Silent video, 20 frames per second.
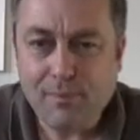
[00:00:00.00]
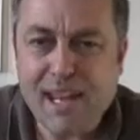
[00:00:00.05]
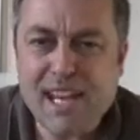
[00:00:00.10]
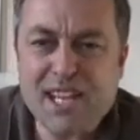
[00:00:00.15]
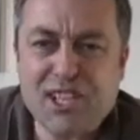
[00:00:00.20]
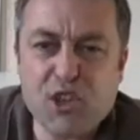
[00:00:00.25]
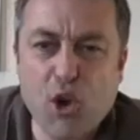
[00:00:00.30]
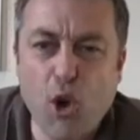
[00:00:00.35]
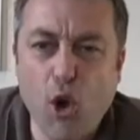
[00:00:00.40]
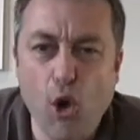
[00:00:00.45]

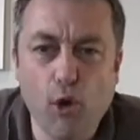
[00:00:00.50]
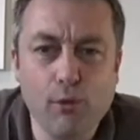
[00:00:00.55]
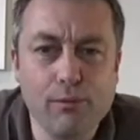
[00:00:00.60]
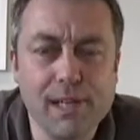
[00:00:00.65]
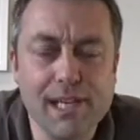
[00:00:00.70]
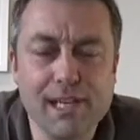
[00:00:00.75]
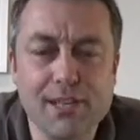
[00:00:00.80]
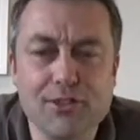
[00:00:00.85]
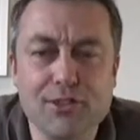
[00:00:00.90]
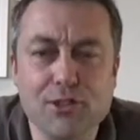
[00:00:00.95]
It's not
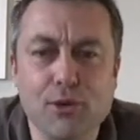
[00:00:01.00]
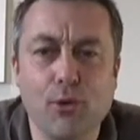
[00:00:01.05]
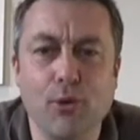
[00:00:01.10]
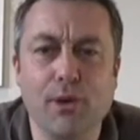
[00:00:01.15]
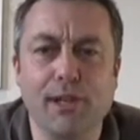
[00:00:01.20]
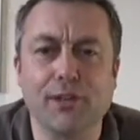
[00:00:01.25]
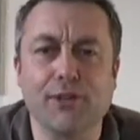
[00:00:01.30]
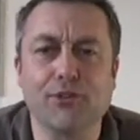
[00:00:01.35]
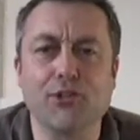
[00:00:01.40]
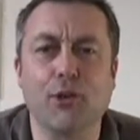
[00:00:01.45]
overly as
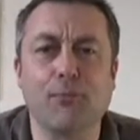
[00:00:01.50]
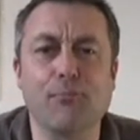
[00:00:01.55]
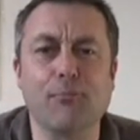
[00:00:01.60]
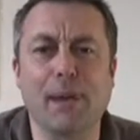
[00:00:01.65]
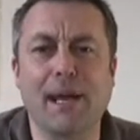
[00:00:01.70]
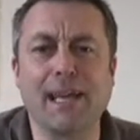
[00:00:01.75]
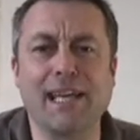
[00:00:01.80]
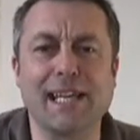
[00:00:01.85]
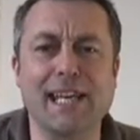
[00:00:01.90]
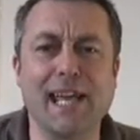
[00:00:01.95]
cloying as I'm
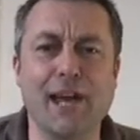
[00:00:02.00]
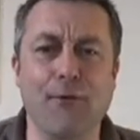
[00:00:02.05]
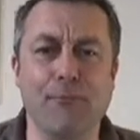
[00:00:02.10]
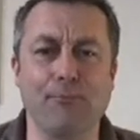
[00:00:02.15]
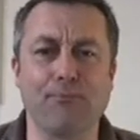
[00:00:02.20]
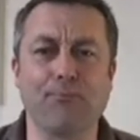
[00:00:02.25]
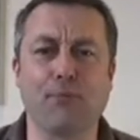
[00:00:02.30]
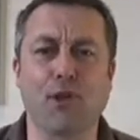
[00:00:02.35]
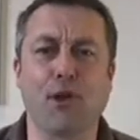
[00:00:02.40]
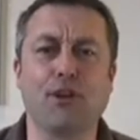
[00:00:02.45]
making
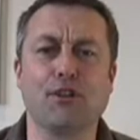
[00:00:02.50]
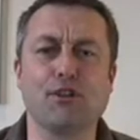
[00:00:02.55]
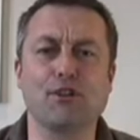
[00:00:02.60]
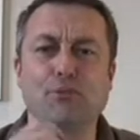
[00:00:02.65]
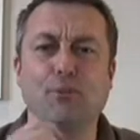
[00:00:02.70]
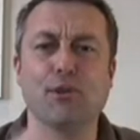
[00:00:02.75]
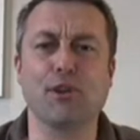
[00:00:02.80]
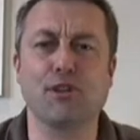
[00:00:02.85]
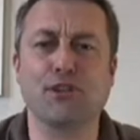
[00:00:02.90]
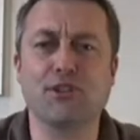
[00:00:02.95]
out. I
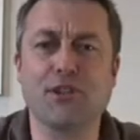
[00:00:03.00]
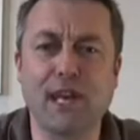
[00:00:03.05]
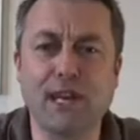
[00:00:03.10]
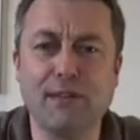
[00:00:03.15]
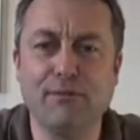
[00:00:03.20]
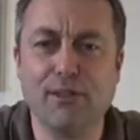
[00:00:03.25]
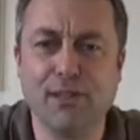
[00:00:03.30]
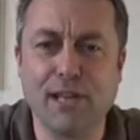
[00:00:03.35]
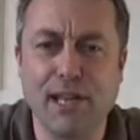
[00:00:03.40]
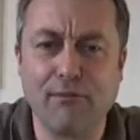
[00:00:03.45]
just want to
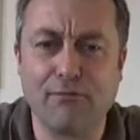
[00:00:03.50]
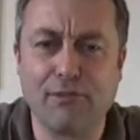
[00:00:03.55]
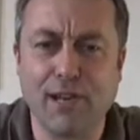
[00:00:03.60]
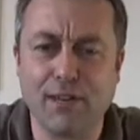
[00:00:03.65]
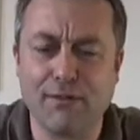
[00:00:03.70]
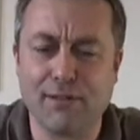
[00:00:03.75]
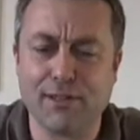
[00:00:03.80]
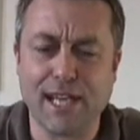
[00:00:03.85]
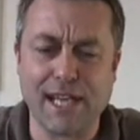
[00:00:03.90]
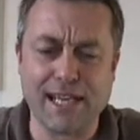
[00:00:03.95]
savour that
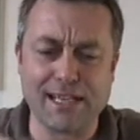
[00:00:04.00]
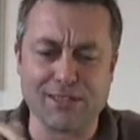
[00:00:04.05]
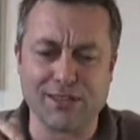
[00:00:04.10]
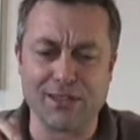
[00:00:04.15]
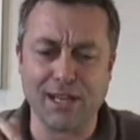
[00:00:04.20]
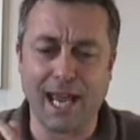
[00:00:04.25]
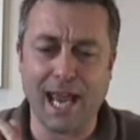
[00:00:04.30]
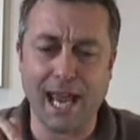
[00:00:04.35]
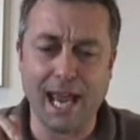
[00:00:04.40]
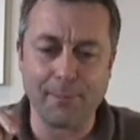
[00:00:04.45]
flavour. That is
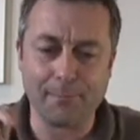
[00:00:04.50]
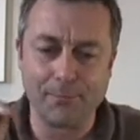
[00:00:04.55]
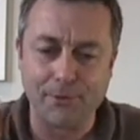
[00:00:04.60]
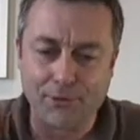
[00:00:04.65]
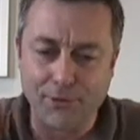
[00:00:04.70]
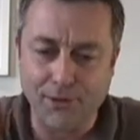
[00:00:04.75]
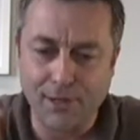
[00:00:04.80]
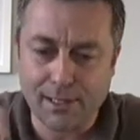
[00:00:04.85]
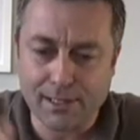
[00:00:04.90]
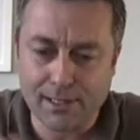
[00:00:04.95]

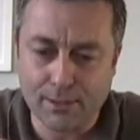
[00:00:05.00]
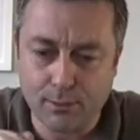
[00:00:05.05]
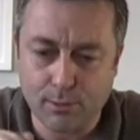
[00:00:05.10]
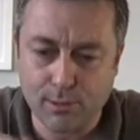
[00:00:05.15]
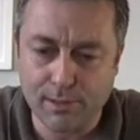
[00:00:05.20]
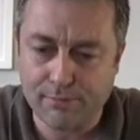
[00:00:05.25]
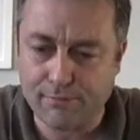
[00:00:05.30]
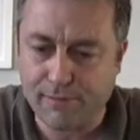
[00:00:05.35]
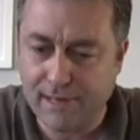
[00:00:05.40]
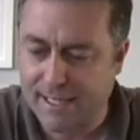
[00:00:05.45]

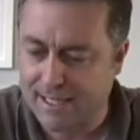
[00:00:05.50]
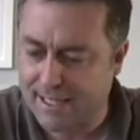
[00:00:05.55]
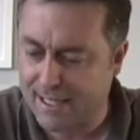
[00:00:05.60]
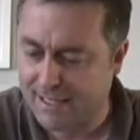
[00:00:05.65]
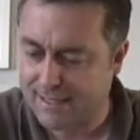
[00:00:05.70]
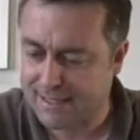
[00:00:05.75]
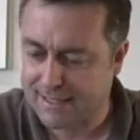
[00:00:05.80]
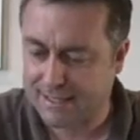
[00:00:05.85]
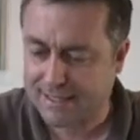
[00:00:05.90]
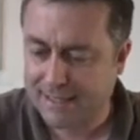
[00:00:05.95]
absolutely
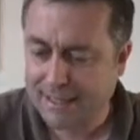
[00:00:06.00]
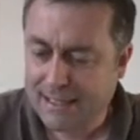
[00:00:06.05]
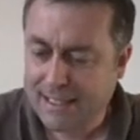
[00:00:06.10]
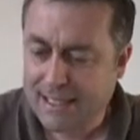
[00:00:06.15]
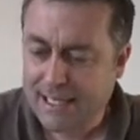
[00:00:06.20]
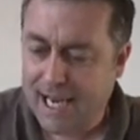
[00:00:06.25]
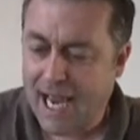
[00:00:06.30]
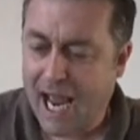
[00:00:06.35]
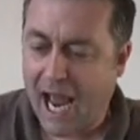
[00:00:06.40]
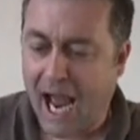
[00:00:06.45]
fantastic.
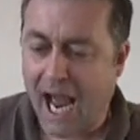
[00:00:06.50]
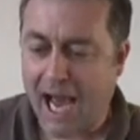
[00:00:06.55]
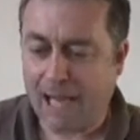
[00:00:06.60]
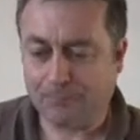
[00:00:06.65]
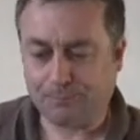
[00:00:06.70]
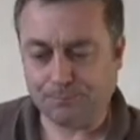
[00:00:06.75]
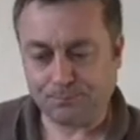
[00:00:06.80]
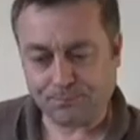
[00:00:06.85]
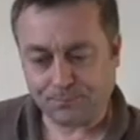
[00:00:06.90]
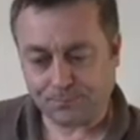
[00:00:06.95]

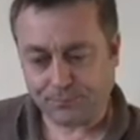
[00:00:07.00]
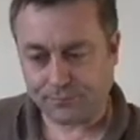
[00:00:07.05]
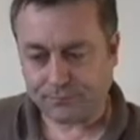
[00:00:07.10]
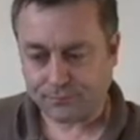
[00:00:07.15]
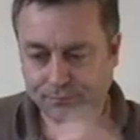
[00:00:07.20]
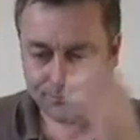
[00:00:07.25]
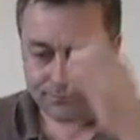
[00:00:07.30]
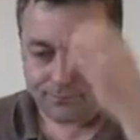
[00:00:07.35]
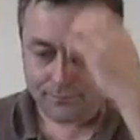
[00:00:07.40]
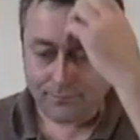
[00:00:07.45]

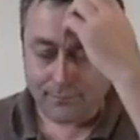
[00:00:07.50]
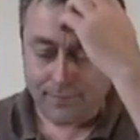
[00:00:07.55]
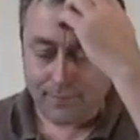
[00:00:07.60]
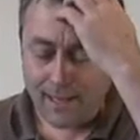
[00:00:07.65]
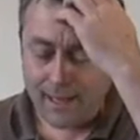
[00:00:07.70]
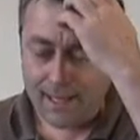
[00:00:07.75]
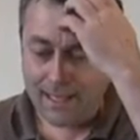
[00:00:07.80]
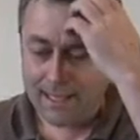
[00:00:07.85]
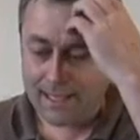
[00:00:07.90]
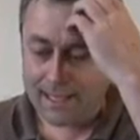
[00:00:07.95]

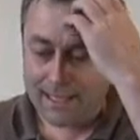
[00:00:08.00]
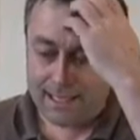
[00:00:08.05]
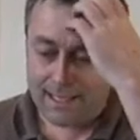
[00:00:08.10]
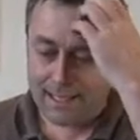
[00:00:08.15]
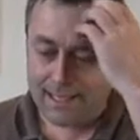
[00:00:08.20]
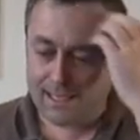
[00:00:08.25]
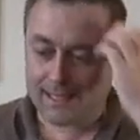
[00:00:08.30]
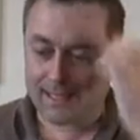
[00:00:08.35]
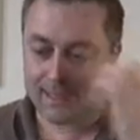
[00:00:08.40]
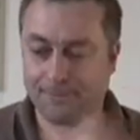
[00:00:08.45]

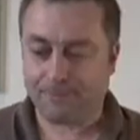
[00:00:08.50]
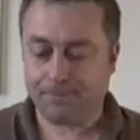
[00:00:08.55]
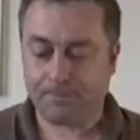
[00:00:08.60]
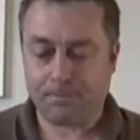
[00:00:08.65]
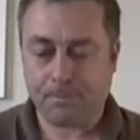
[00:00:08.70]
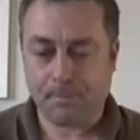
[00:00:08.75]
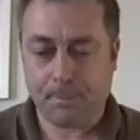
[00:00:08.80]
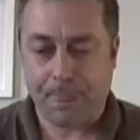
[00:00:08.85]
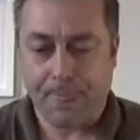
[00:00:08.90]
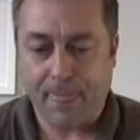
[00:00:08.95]

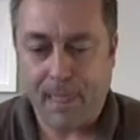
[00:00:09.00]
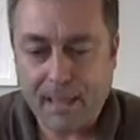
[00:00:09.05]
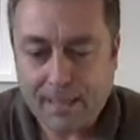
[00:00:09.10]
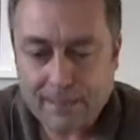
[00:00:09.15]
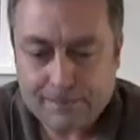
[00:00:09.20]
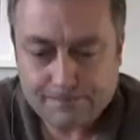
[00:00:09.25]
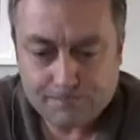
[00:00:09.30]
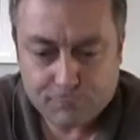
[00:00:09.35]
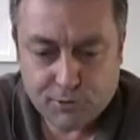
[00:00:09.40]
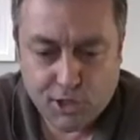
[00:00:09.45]

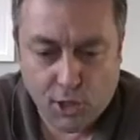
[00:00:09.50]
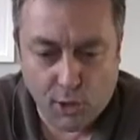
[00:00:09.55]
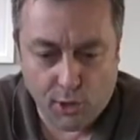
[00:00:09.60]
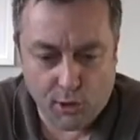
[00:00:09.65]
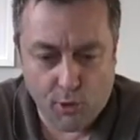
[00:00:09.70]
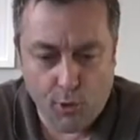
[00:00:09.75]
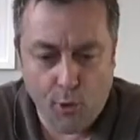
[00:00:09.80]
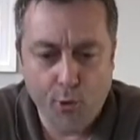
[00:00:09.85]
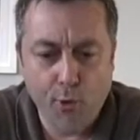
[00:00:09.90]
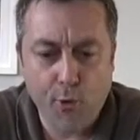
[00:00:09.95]
It's
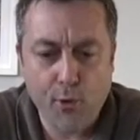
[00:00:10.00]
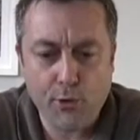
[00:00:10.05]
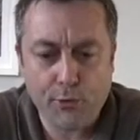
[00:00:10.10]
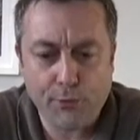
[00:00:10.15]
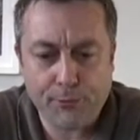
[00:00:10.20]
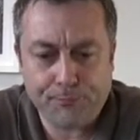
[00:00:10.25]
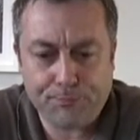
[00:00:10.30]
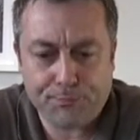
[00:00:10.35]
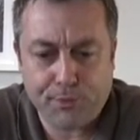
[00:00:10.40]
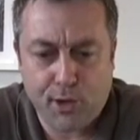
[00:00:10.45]
going
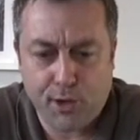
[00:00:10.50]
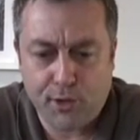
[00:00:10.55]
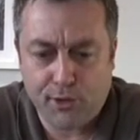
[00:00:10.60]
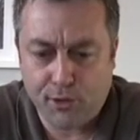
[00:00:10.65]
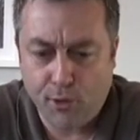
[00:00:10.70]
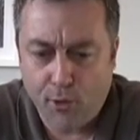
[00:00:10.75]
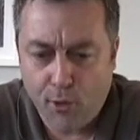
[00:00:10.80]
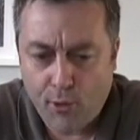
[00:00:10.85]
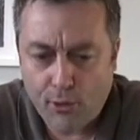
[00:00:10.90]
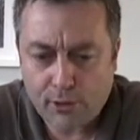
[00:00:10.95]
on
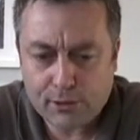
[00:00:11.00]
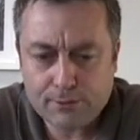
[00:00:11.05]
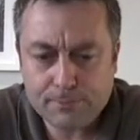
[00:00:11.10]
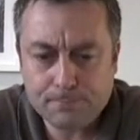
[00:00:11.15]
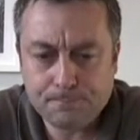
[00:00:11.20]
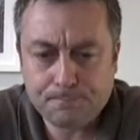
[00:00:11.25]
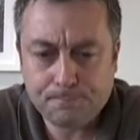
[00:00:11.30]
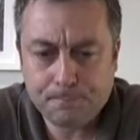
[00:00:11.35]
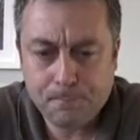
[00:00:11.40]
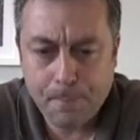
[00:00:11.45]
and
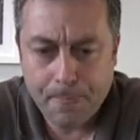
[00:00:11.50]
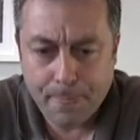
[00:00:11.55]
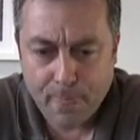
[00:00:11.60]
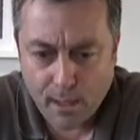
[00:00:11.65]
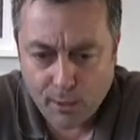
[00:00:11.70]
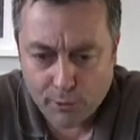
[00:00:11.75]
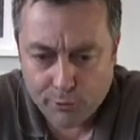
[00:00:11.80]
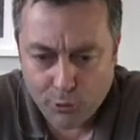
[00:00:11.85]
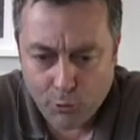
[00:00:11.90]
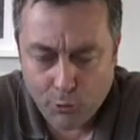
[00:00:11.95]
on
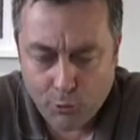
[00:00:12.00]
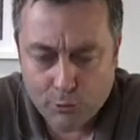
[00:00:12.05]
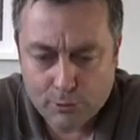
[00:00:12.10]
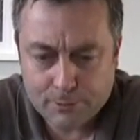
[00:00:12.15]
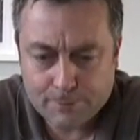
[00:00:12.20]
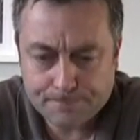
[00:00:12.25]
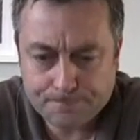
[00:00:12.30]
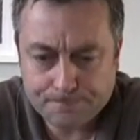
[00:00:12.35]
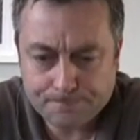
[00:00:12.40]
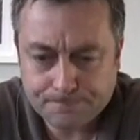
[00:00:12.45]
and
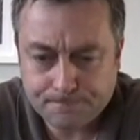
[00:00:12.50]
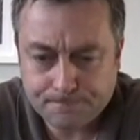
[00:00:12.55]
on.